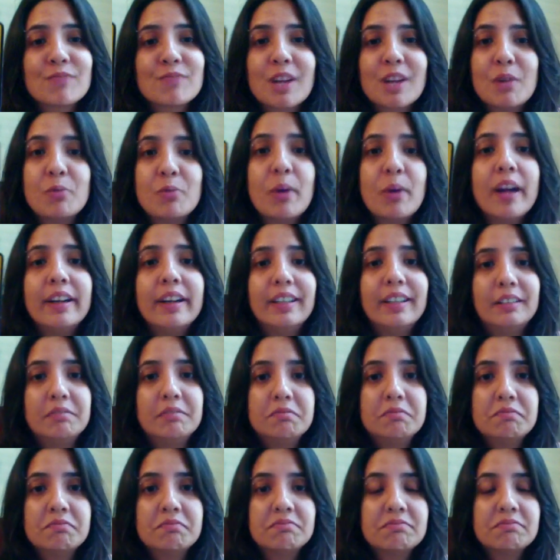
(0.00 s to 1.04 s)
ready.
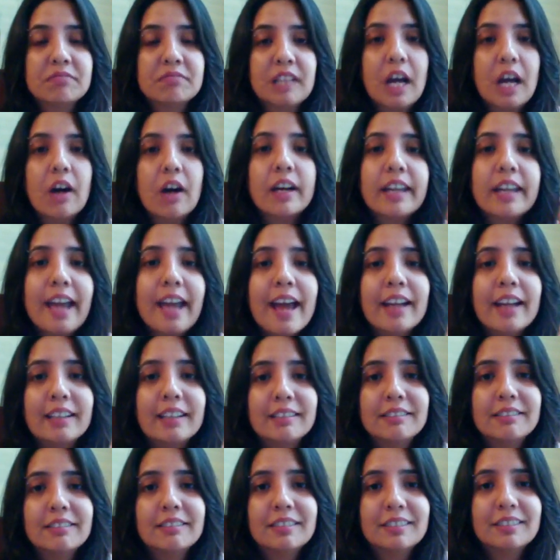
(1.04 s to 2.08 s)
Now
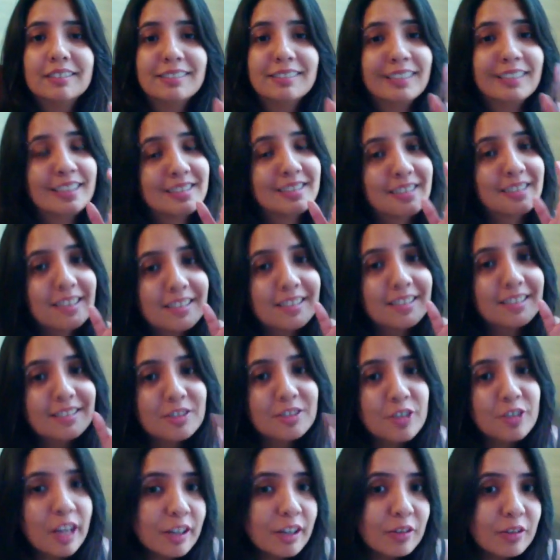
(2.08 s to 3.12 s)
again, this is
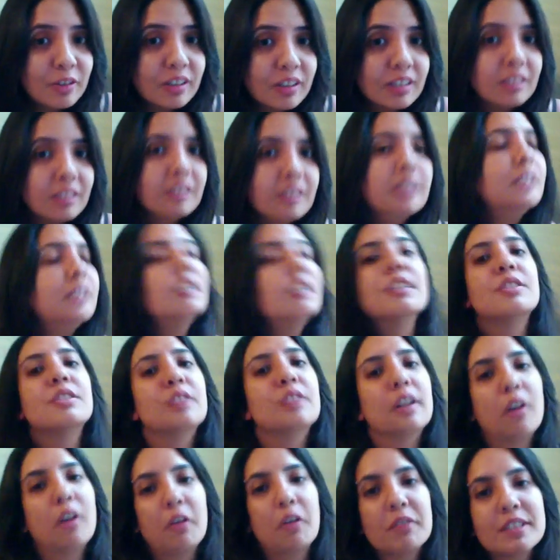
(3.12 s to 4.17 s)
general, so
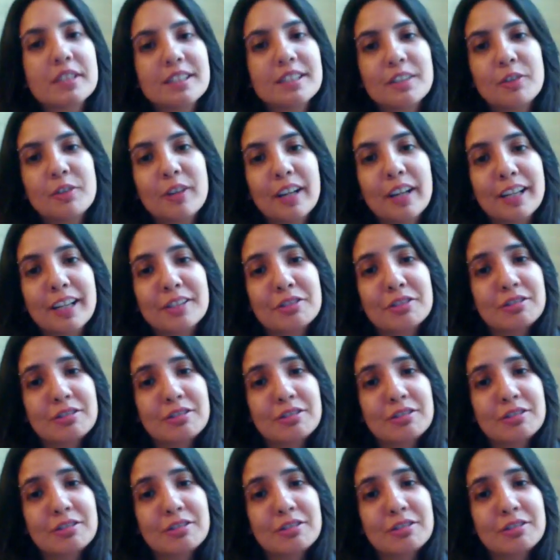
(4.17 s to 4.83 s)
it obviously relates to